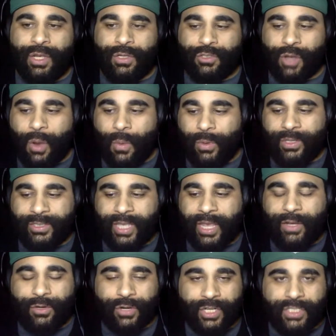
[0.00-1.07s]
So I want to
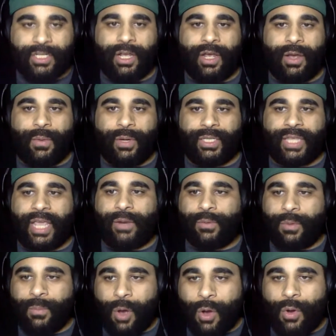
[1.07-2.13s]
thank Krista. I want to thank
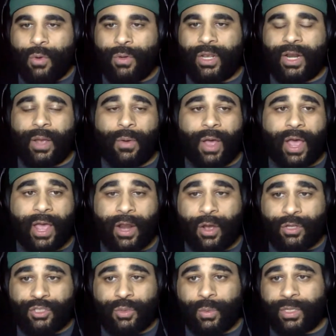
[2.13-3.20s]
Ramon. And I
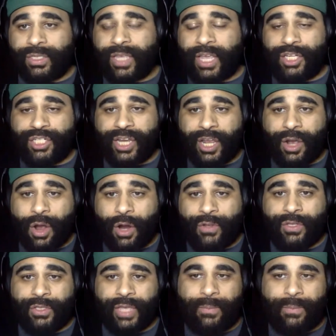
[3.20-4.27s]
also want to thank JR,
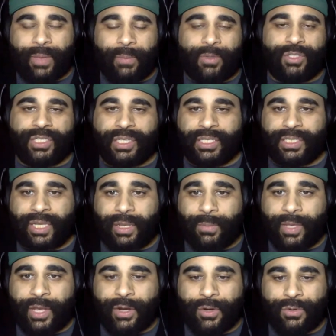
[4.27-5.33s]
the member to the team
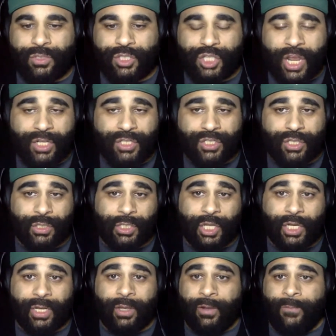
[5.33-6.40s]
here, who's changed the
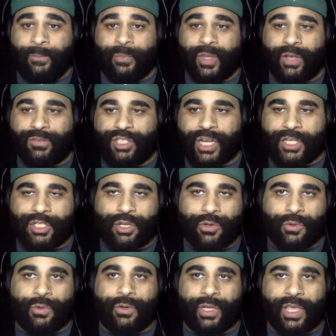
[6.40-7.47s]
look of Jets
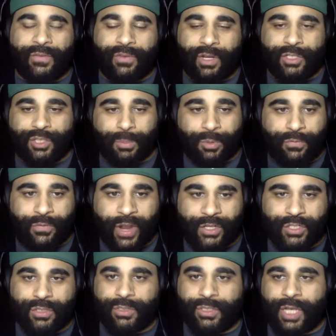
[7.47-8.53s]
Guru and given us a
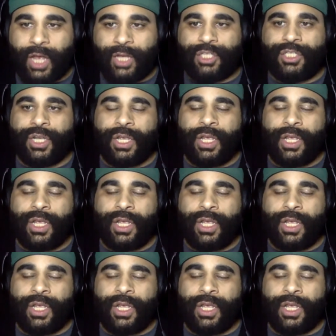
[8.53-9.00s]
professional touch.